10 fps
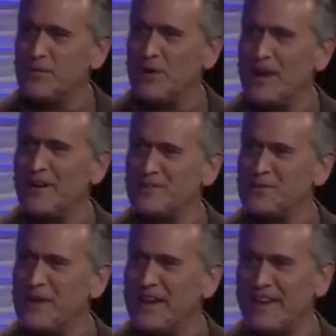40 hours a
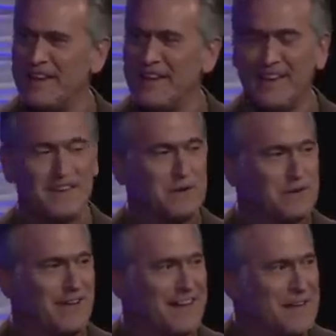week. You
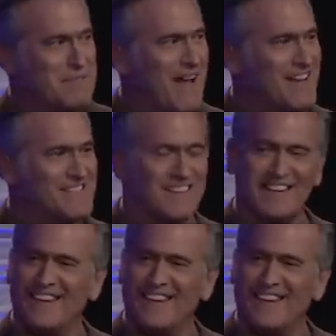lucky bastard.